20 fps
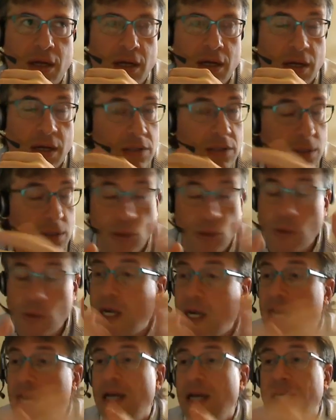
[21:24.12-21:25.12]
some of you
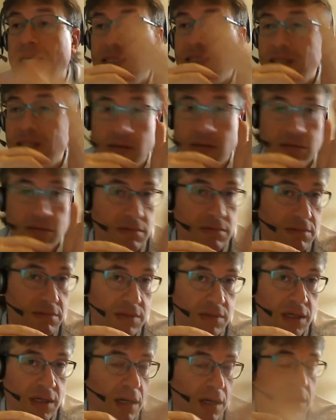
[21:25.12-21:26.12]
guys,
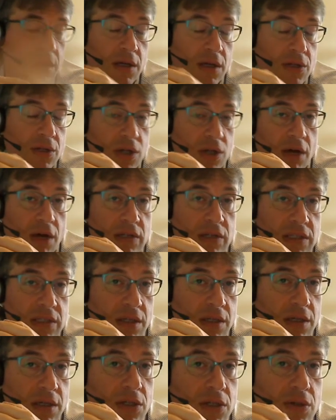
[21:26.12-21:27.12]
and also obviously
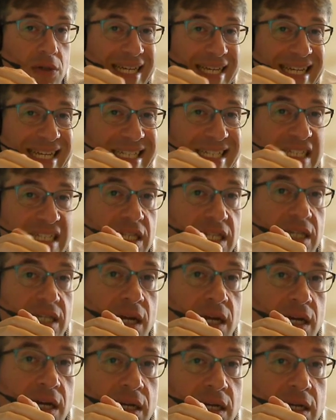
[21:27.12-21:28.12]
the QEG
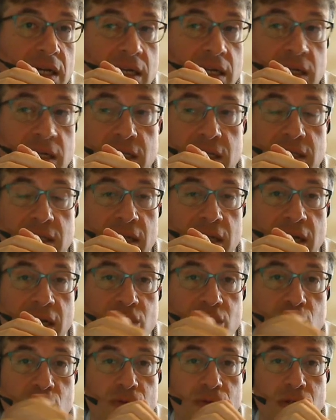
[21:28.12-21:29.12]

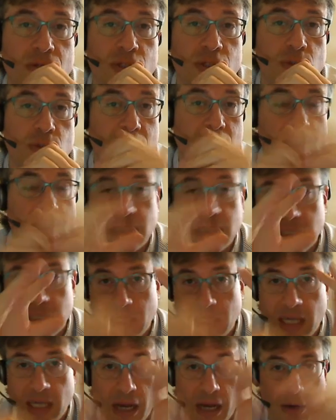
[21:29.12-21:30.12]
guys over in Sweden,
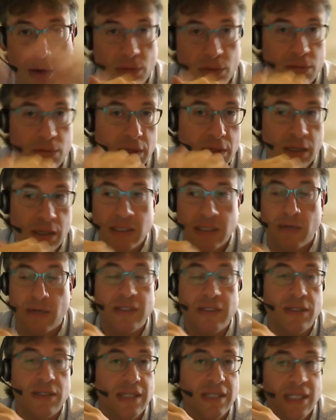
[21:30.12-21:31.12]
see how it
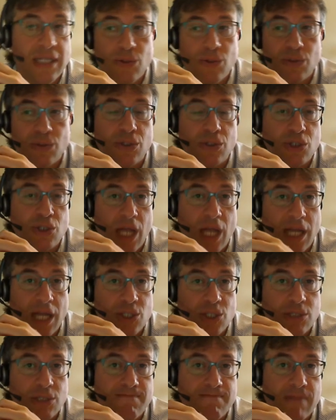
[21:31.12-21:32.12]
continues to
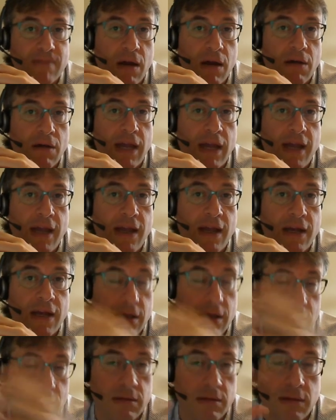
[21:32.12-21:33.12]
change. Okay,
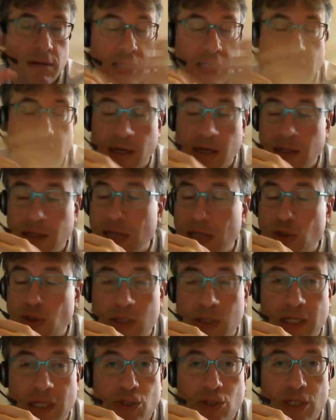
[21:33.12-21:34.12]
the
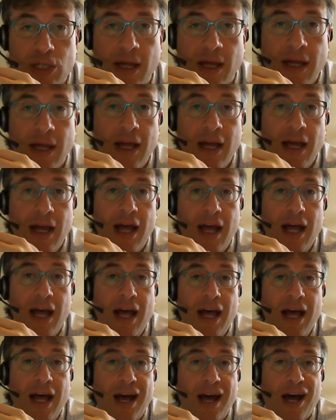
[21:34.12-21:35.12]
actual energy.
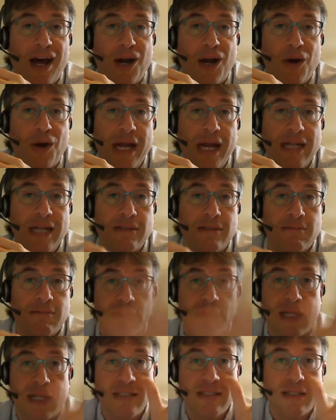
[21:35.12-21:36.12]
All right,
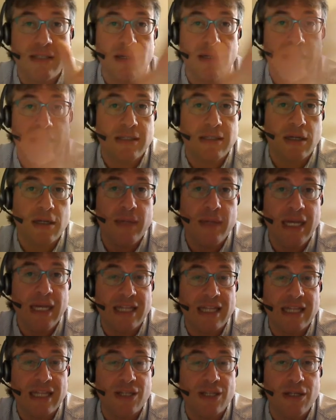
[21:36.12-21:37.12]
so that's going to be it.
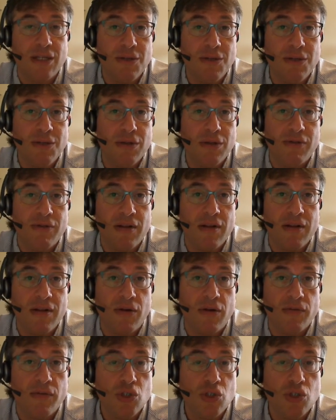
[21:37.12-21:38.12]
Let's continue the
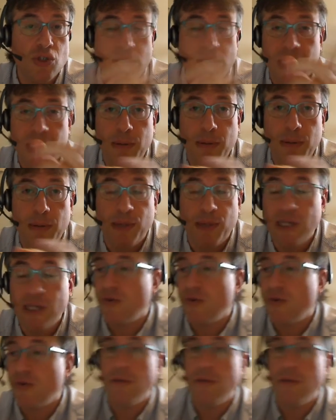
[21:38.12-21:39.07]
revolution. Keep it peaceful.